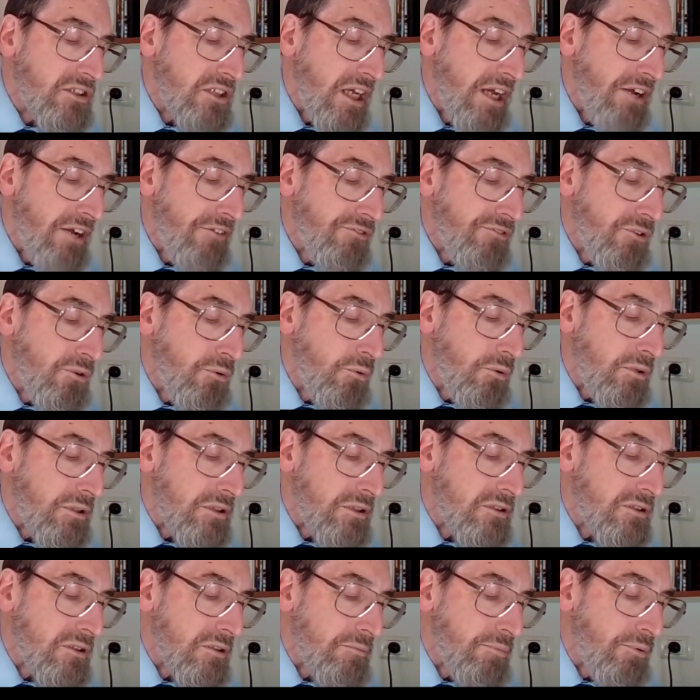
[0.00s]

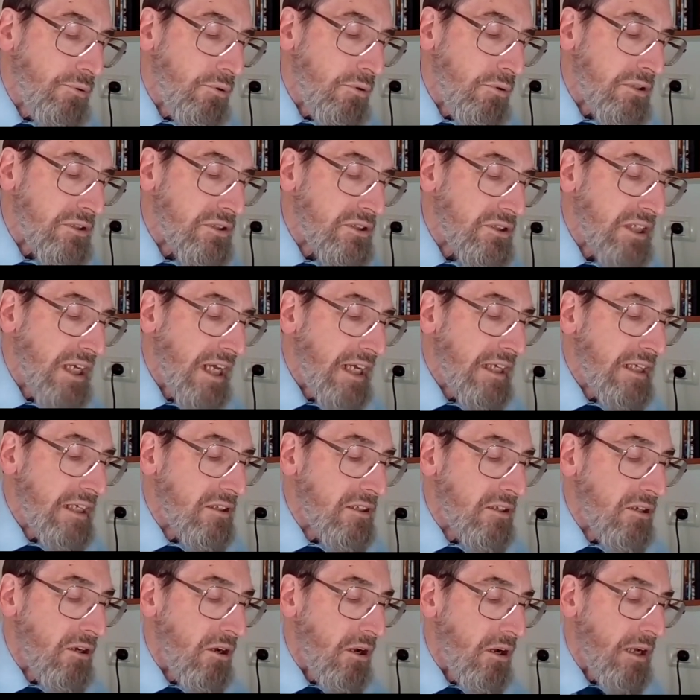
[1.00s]
afterwards to pour a
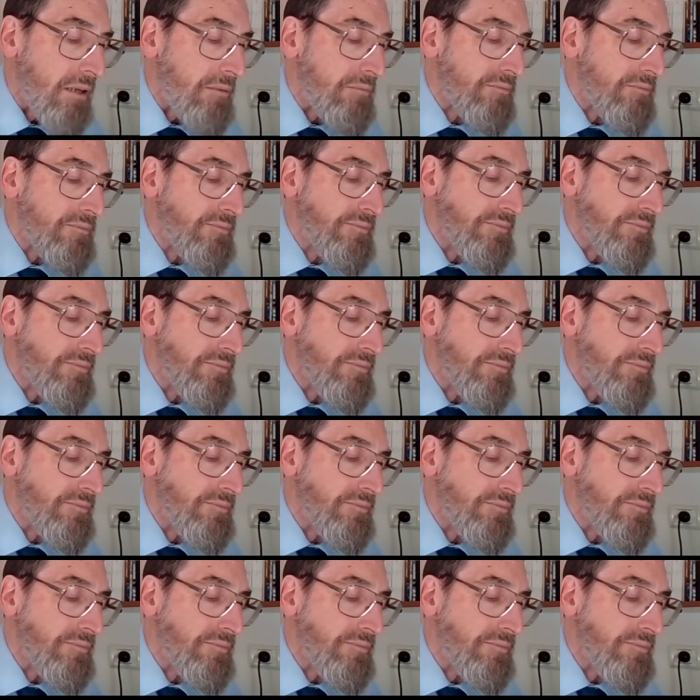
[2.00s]
second time.